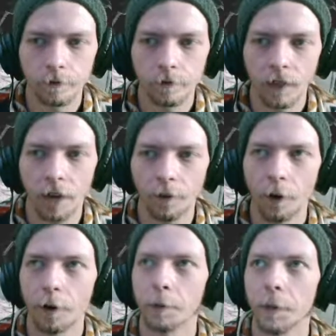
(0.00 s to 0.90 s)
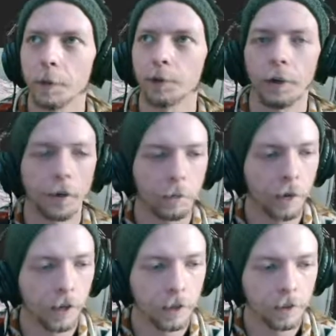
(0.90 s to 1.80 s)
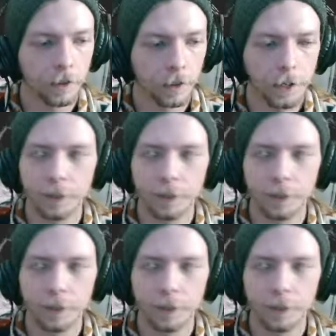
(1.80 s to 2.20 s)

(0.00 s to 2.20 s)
I've heard people talk about it. I